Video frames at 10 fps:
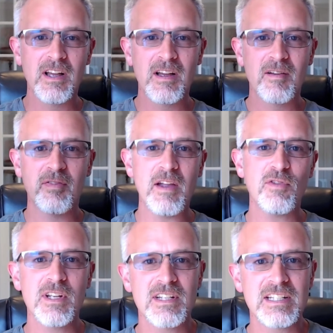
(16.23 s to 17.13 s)

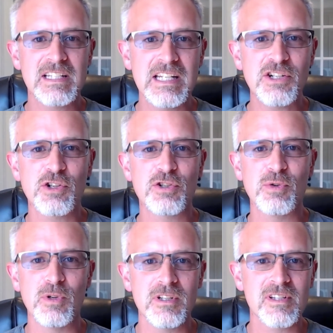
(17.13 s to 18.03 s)
favorite teacher
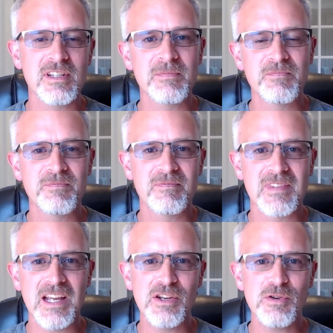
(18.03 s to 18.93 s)
tools
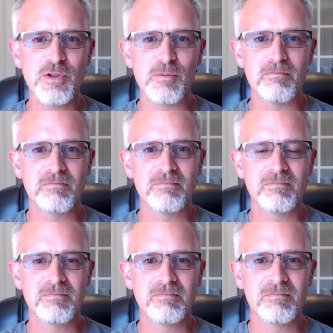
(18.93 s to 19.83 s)
in YouTube.
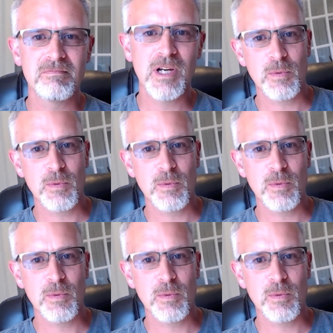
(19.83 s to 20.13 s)
Here we